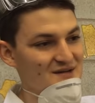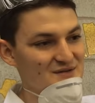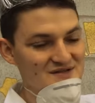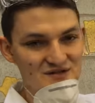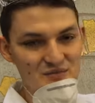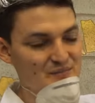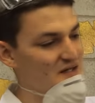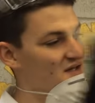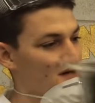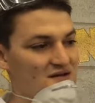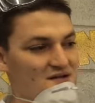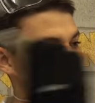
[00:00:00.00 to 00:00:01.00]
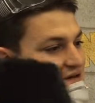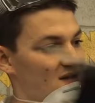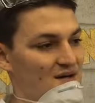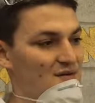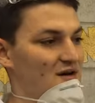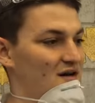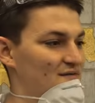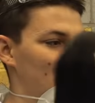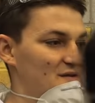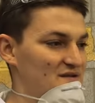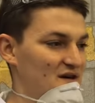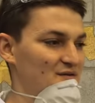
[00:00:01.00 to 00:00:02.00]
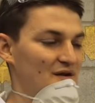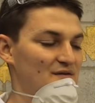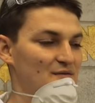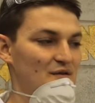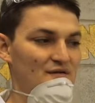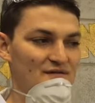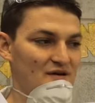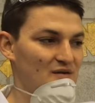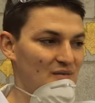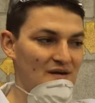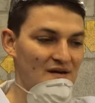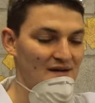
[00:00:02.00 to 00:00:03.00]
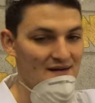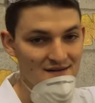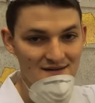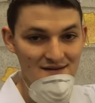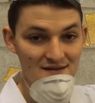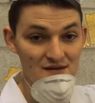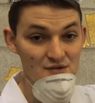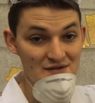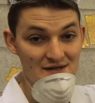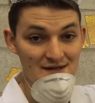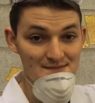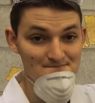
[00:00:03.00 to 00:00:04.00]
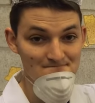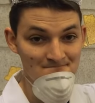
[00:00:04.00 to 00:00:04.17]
And so big hunks started coming off and we just got right through to the foam in no time.